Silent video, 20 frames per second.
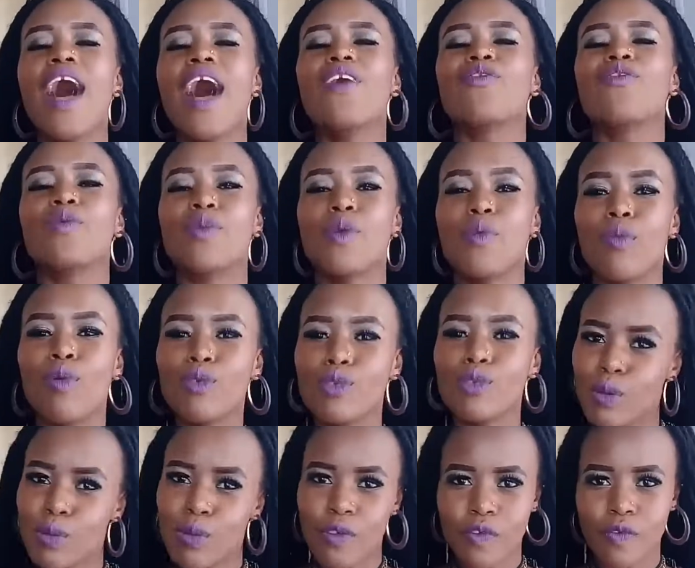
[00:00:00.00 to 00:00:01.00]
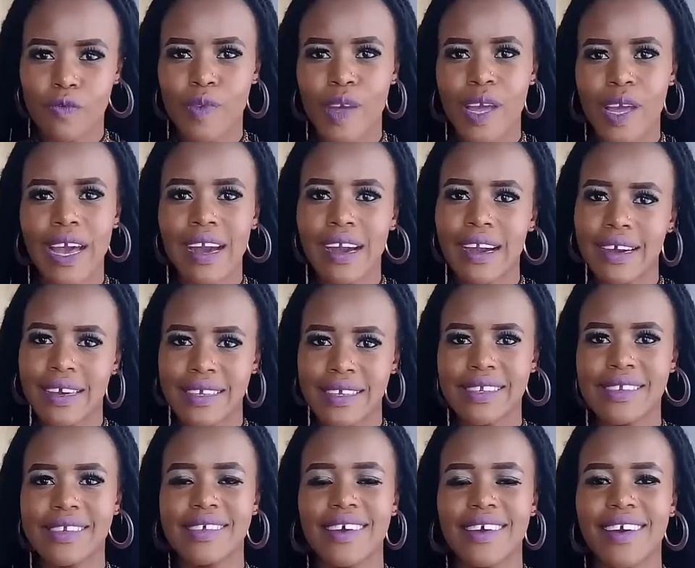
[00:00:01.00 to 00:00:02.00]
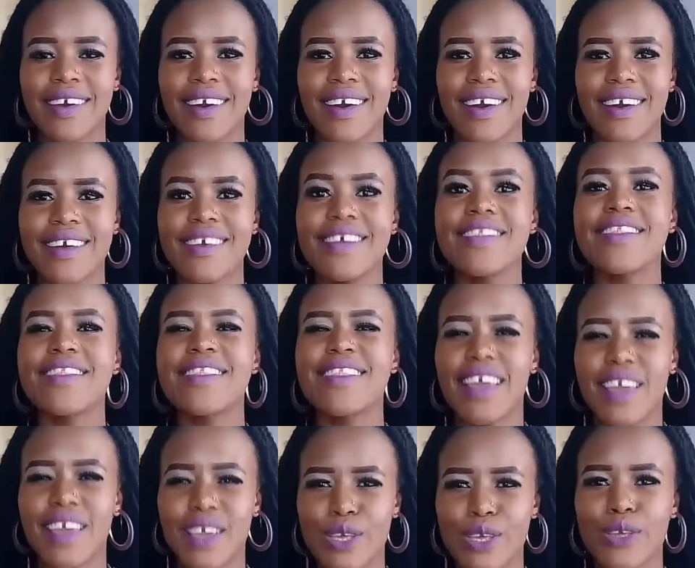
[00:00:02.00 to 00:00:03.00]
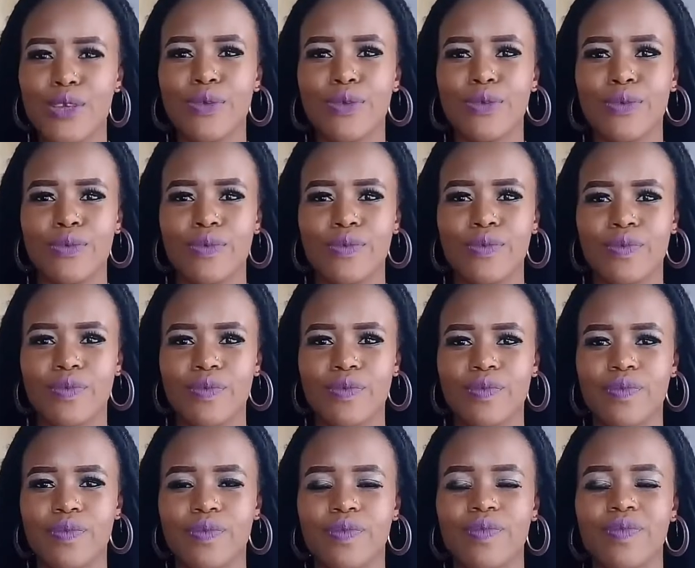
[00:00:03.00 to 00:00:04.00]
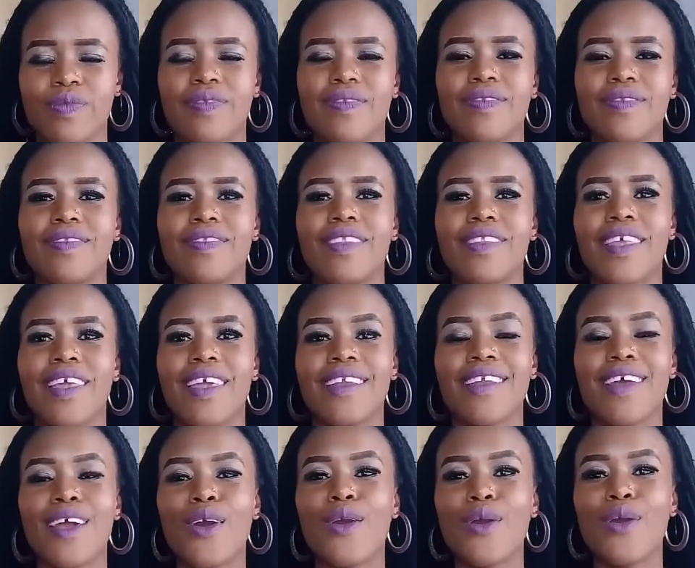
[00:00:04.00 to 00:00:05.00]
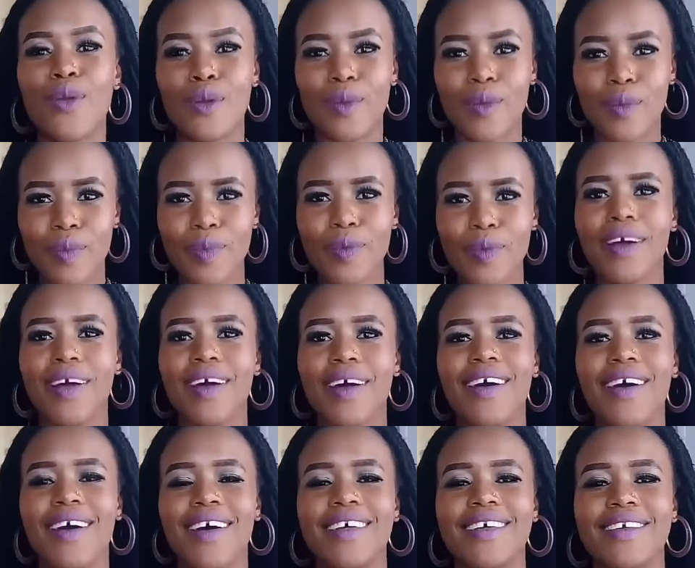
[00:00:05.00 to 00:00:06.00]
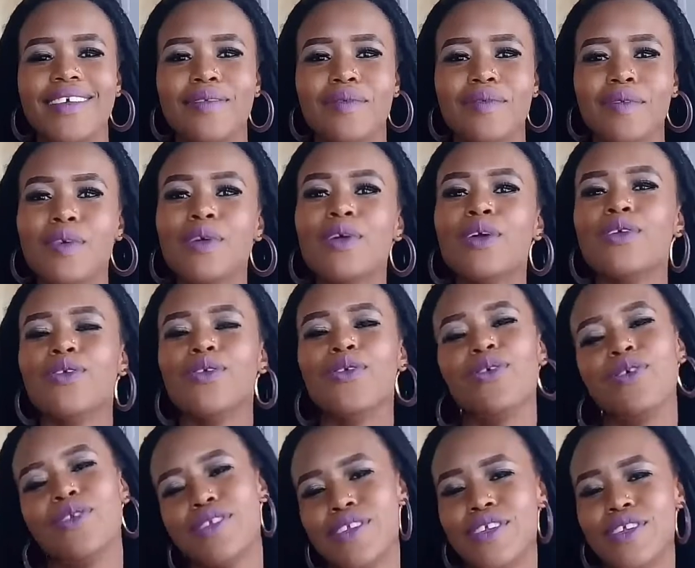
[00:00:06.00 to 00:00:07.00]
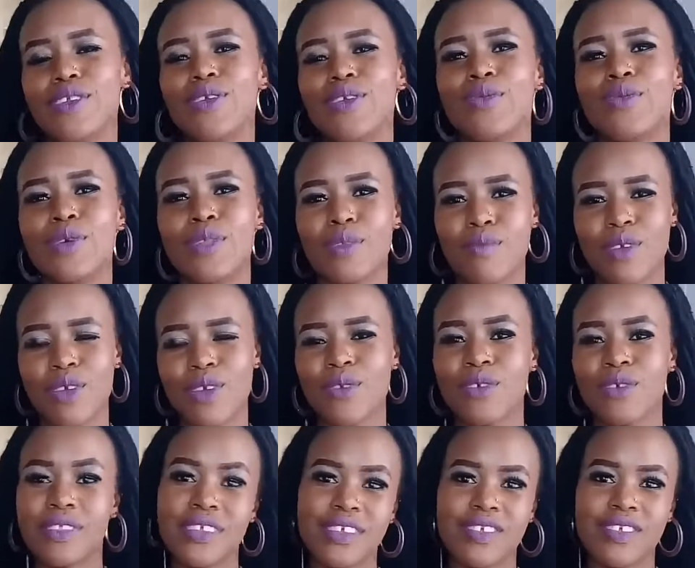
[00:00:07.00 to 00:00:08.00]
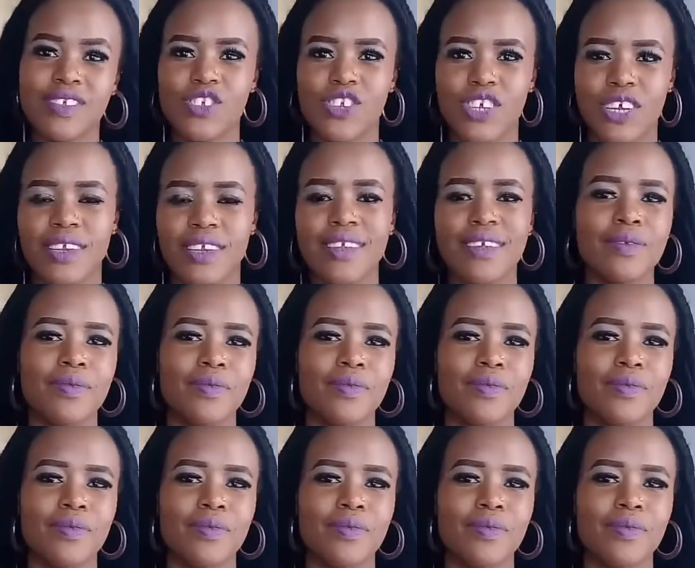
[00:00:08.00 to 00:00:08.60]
from the bottom of my heart, thank you. And I hope continue with me on this journey.